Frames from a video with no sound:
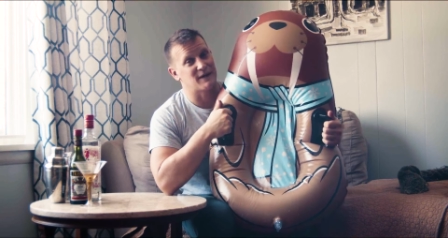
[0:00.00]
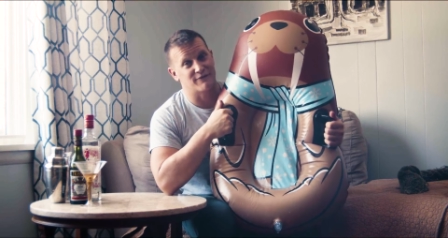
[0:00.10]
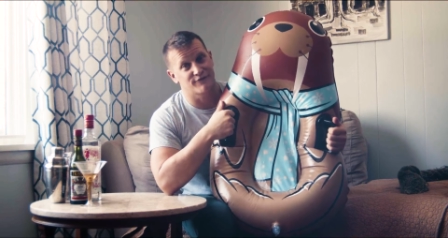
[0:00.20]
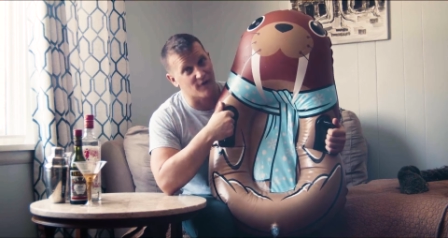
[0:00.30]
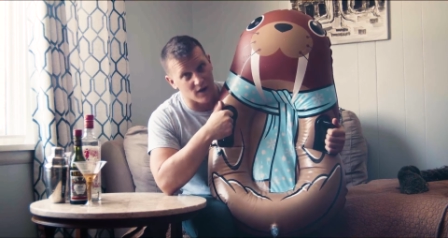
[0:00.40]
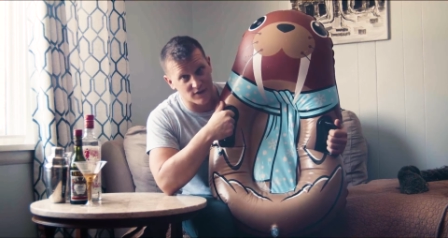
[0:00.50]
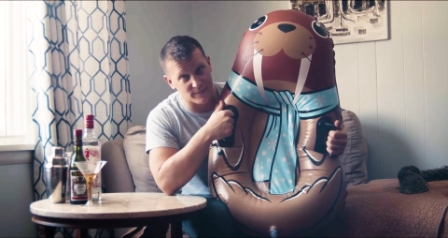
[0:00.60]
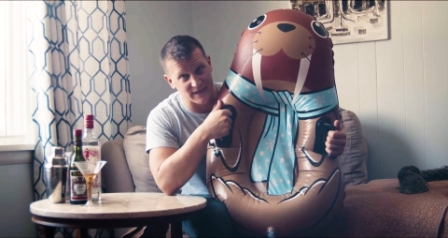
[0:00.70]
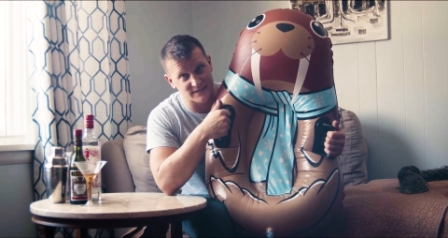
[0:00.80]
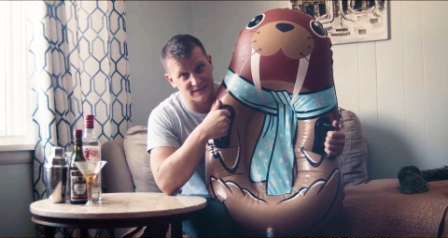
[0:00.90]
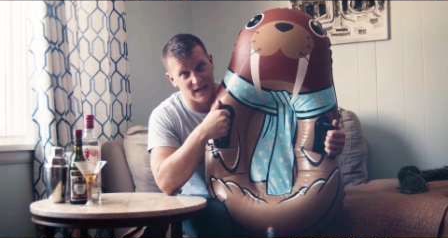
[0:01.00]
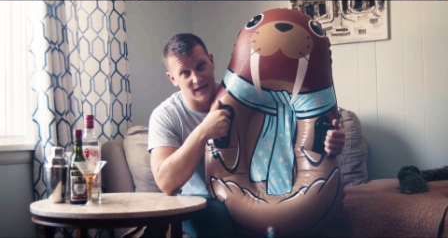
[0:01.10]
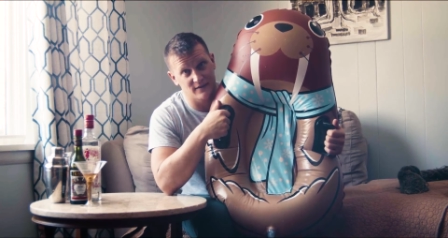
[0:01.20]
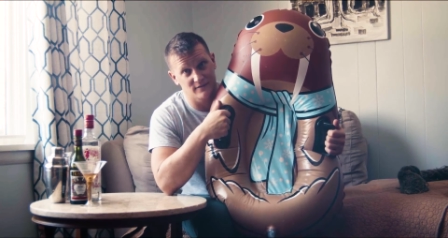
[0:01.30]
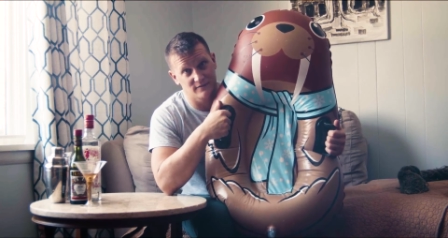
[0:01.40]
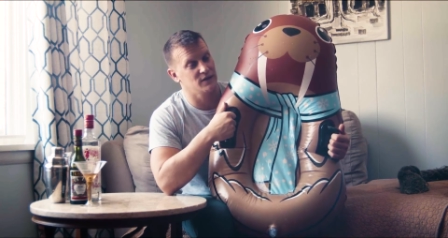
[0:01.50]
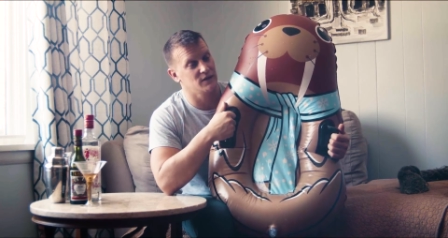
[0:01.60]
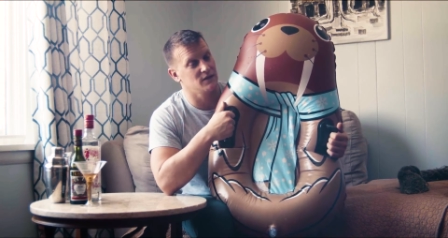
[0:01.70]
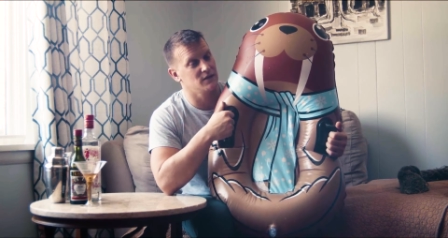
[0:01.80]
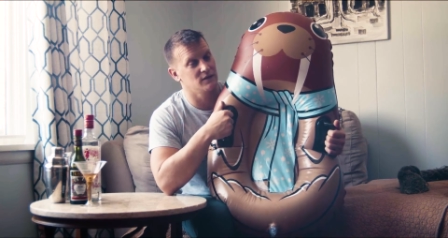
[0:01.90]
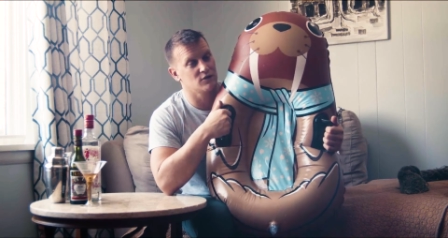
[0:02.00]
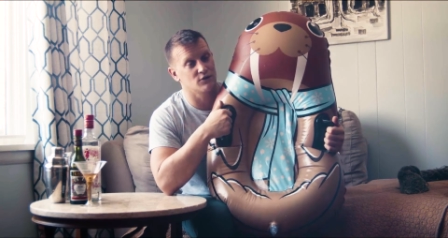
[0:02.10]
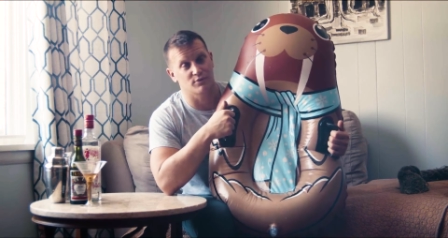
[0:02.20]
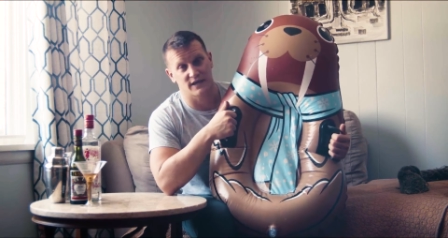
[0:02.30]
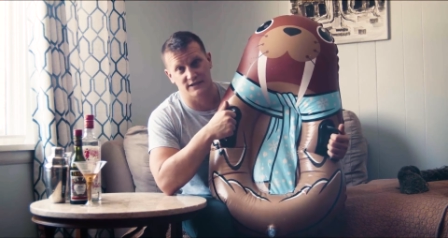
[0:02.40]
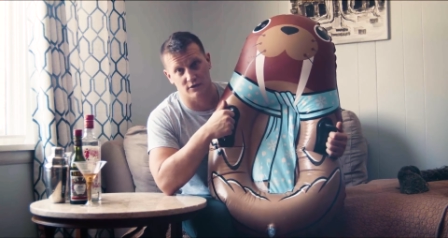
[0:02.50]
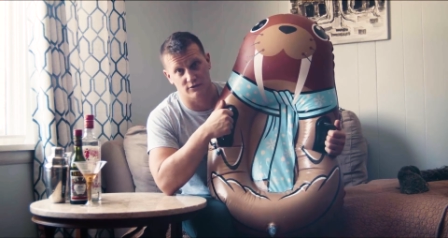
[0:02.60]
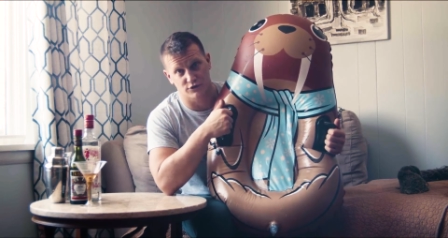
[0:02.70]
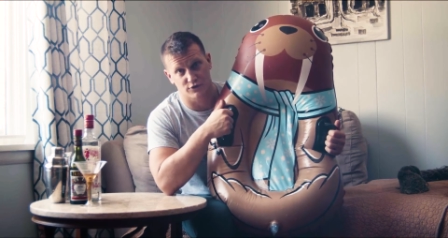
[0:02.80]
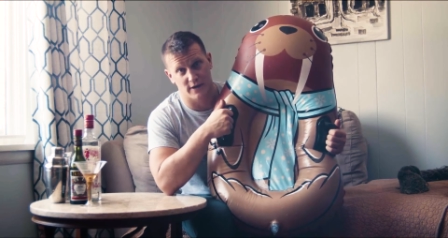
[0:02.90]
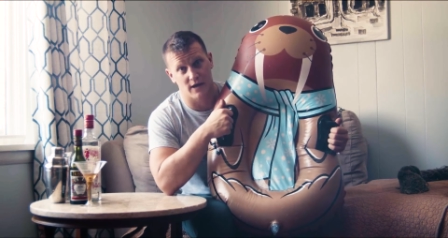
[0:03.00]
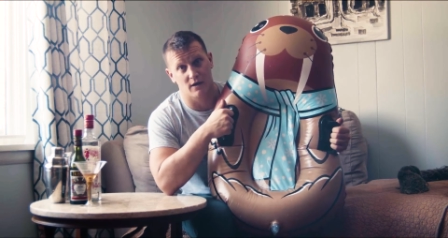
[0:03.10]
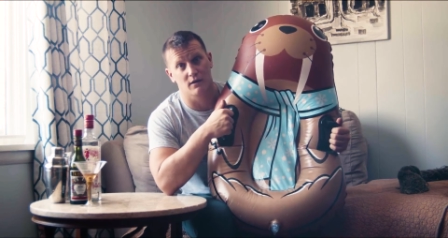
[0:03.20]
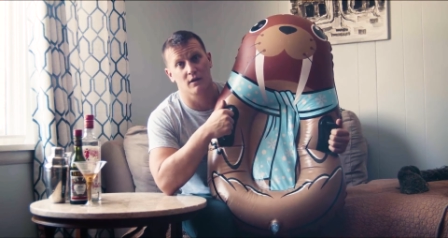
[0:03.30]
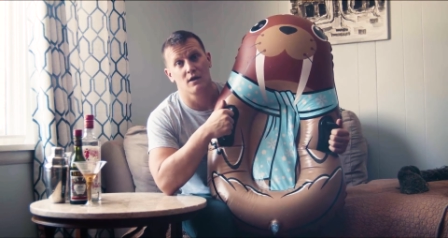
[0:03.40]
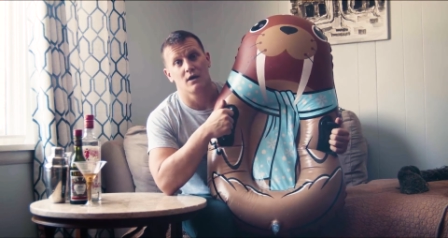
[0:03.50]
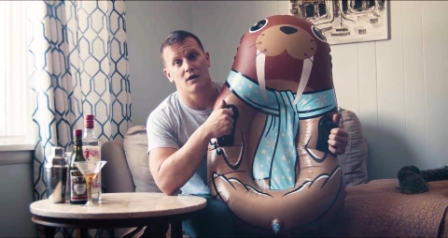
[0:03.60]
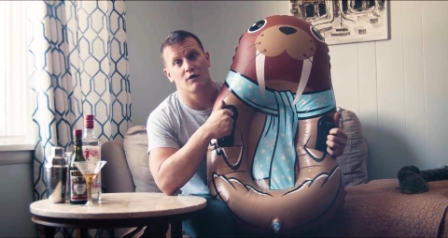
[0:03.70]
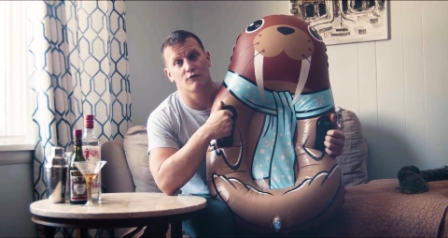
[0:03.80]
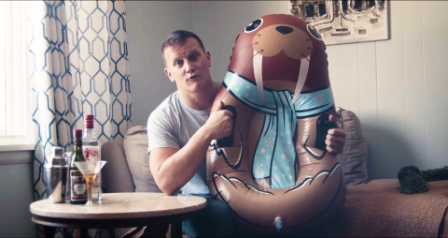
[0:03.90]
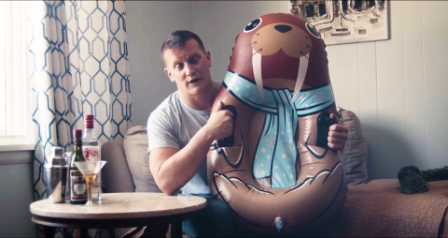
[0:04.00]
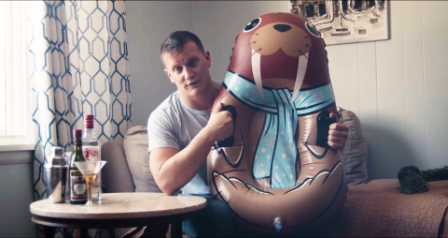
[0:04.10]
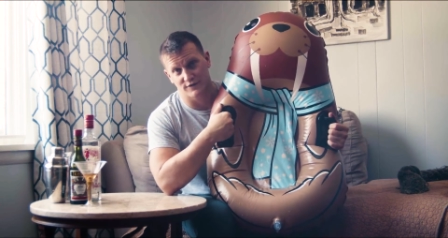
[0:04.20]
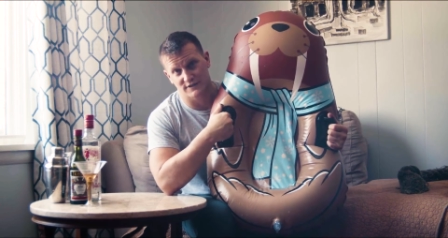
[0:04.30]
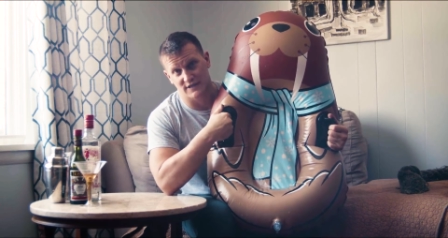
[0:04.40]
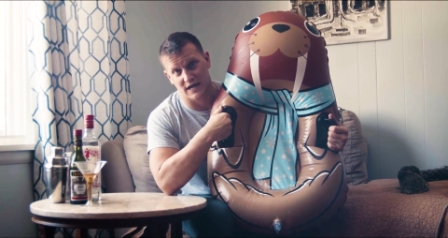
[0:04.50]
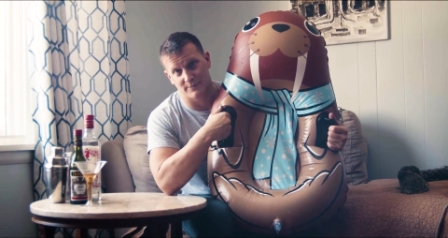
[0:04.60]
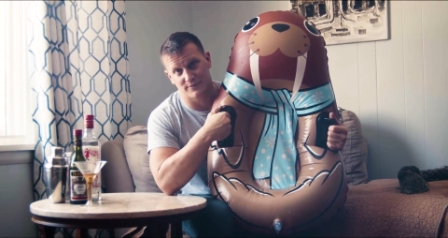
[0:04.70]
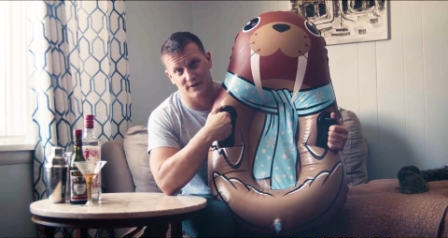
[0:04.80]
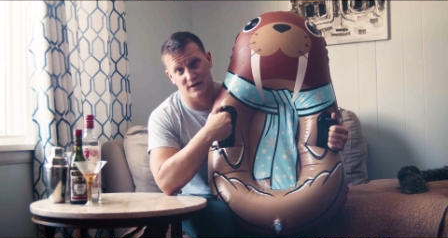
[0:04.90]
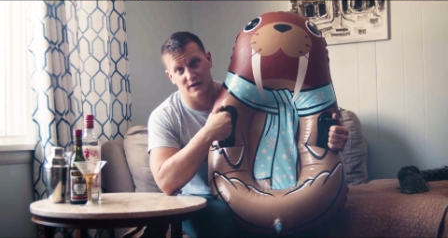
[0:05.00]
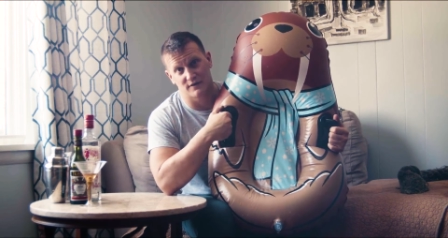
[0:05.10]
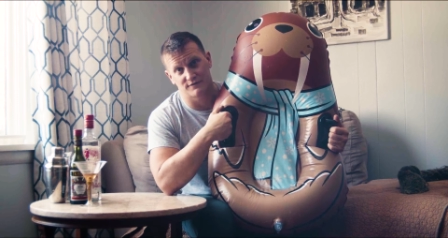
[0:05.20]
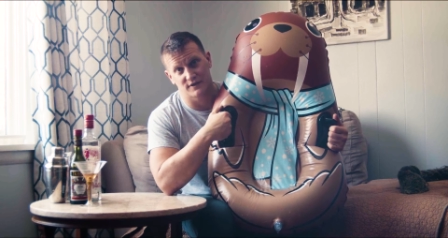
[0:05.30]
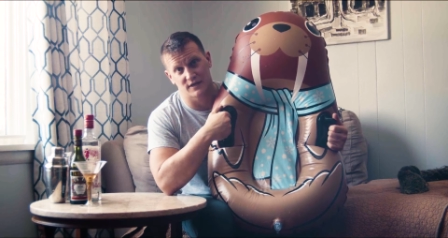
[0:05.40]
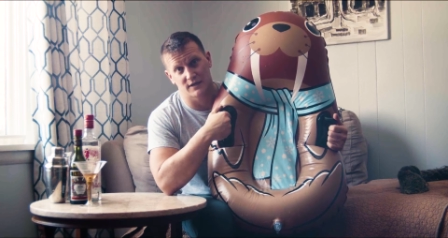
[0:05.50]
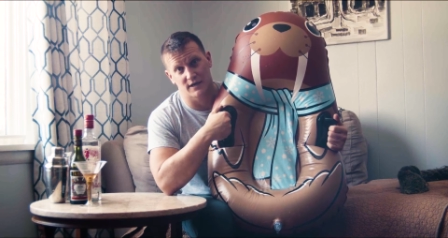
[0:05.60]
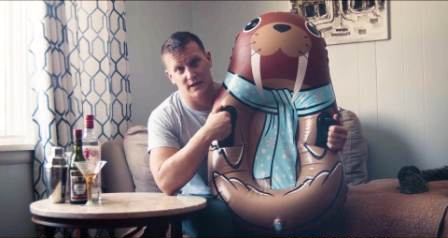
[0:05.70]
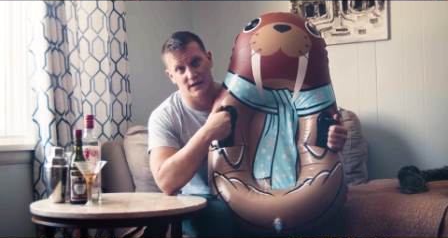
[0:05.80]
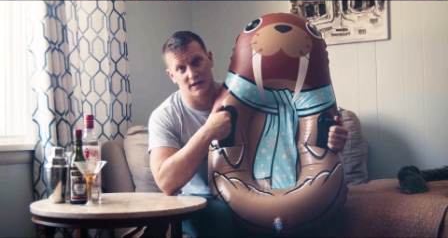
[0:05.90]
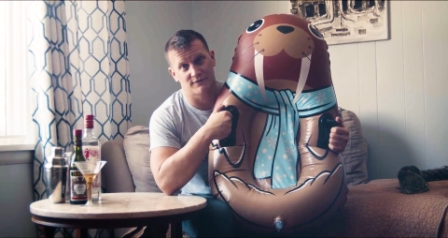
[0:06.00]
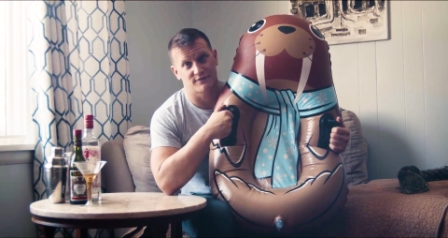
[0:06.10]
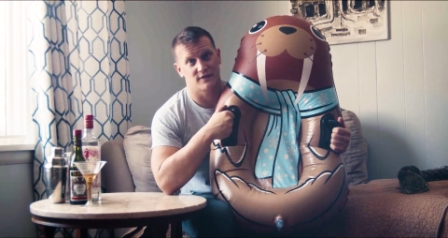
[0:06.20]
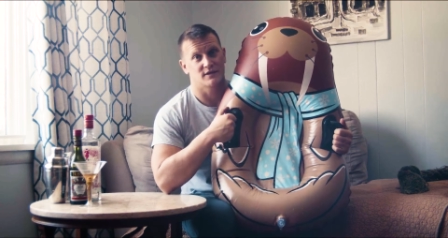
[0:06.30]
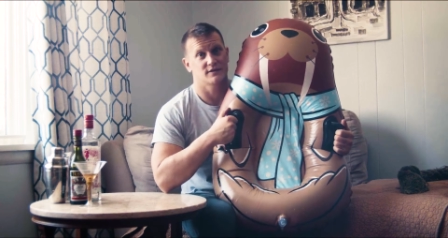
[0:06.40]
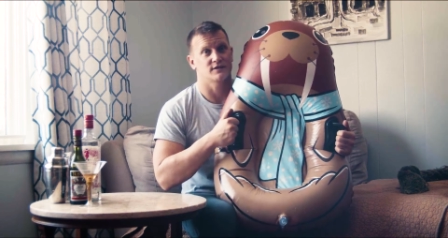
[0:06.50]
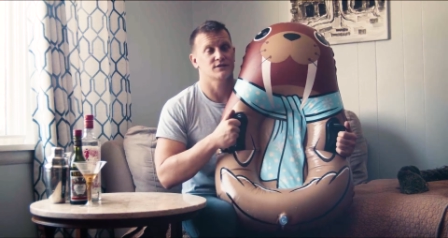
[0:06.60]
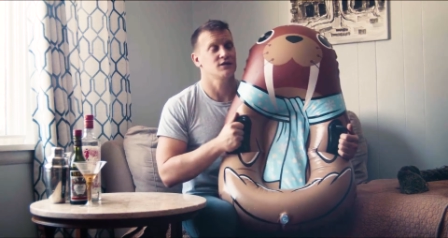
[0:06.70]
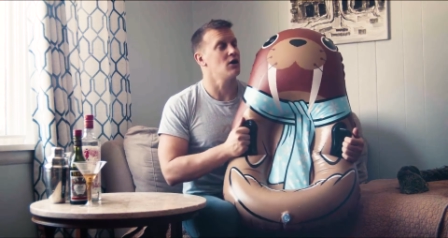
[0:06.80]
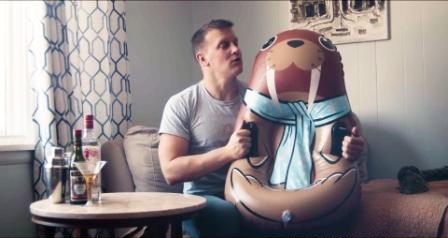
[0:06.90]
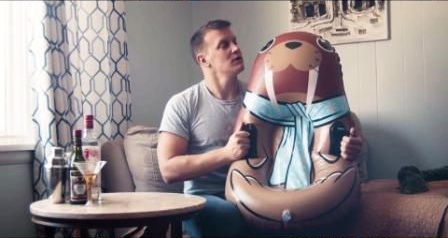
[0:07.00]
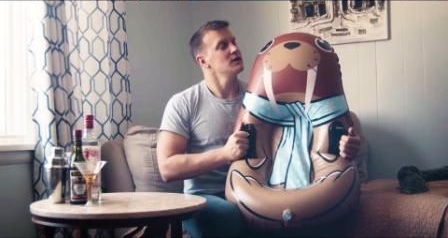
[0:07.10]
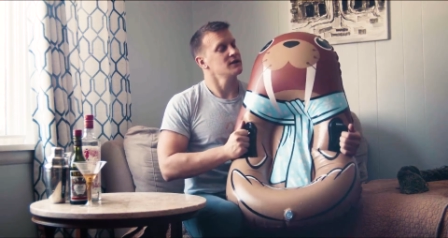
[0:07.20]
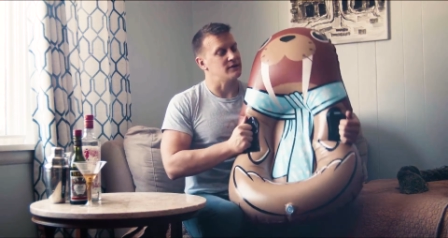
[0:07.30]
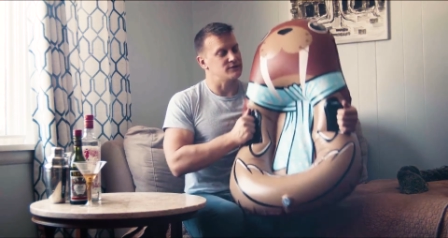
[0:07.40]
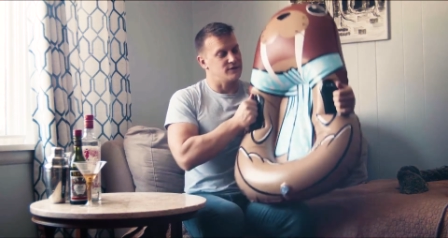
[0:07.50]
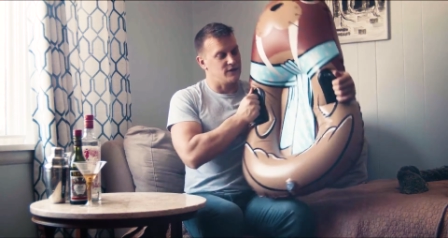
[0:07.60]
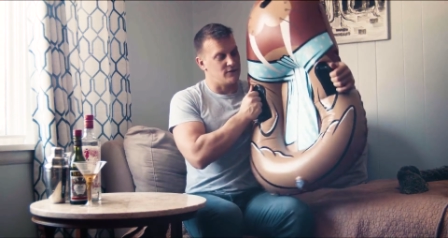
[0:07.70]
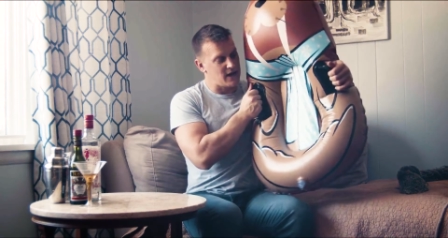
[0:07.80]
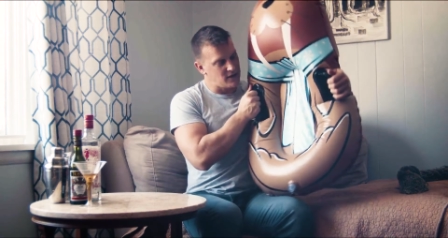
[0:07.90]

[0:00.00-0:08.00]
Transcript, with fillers: was by far the best sled. We could blaze our own trail oh, right over the top of the uh, of the, the snow. That was really